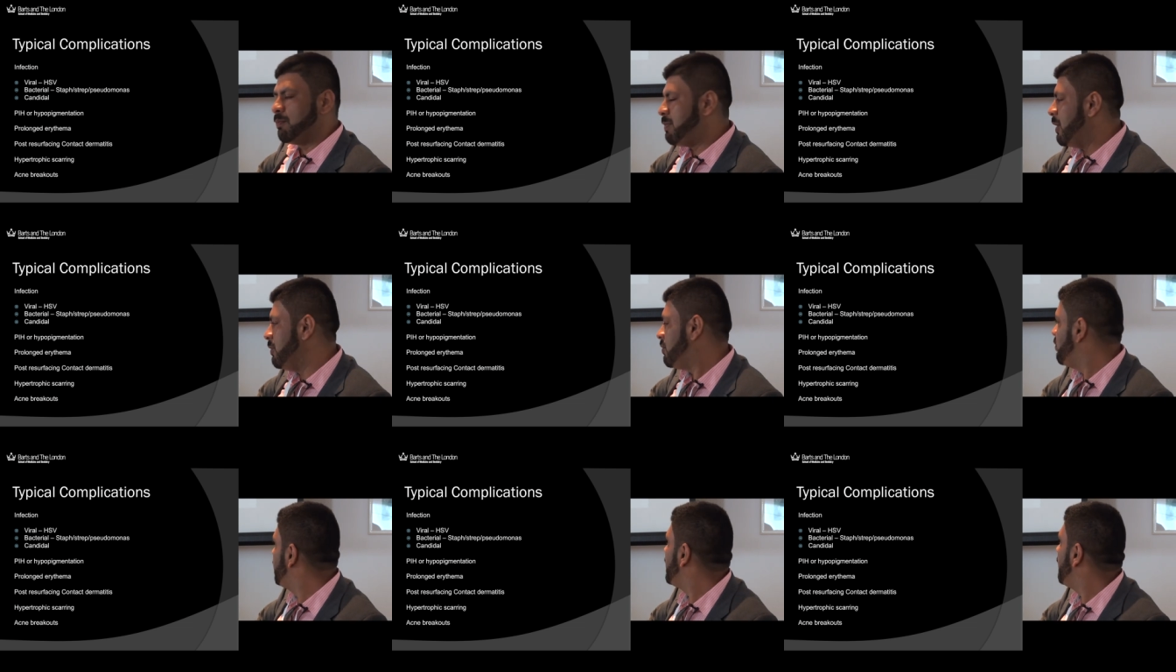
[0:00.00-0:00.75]

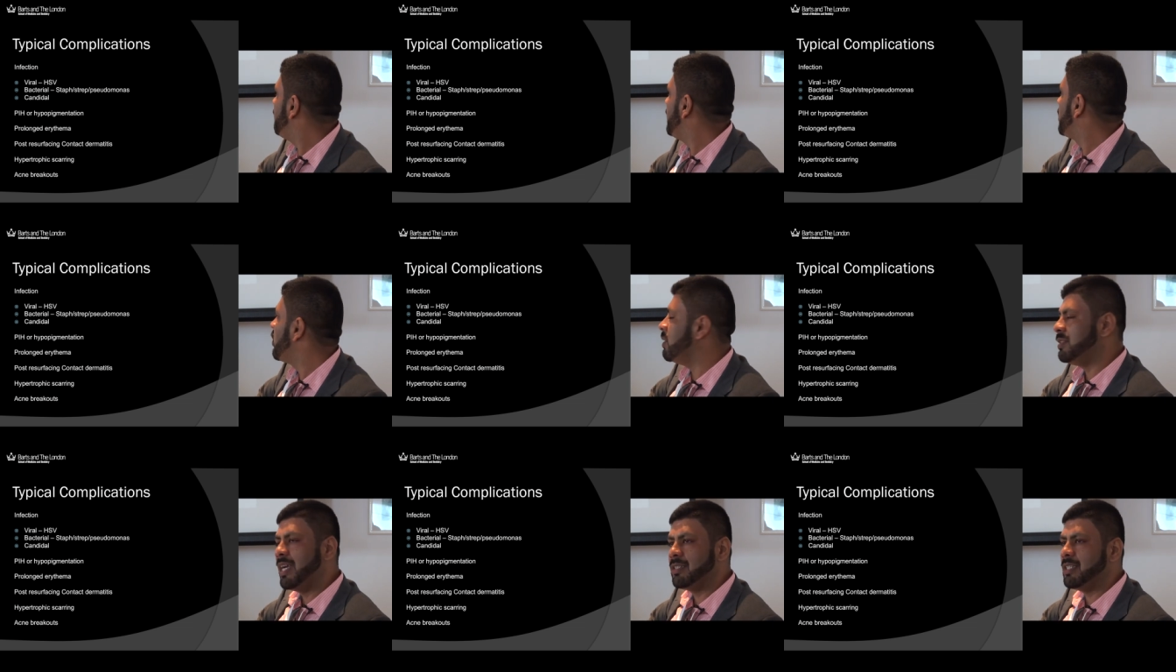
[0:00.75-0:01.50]
Post-resurfacing
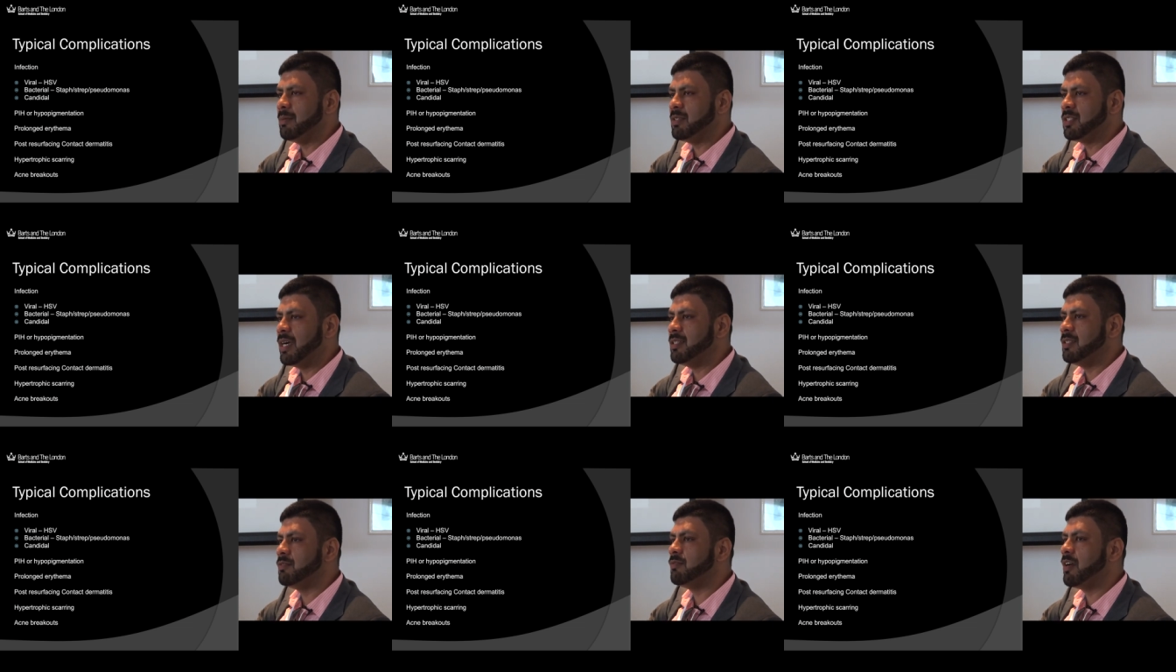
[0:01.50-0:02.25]
contact
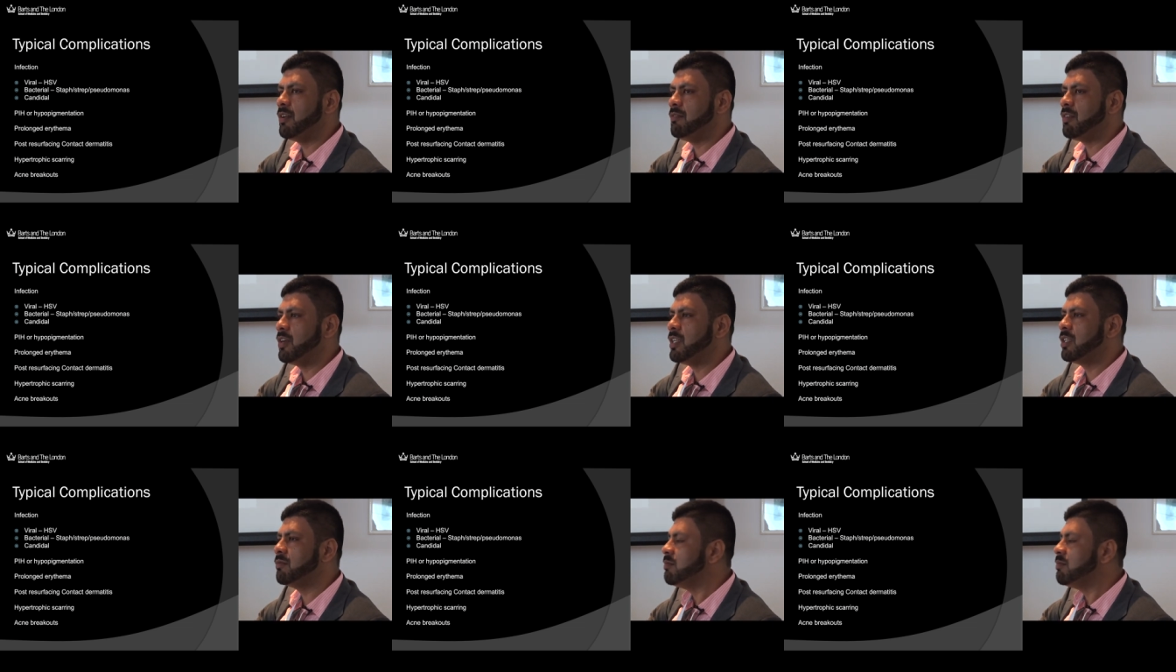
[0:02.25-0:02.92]
dermatitis, very, very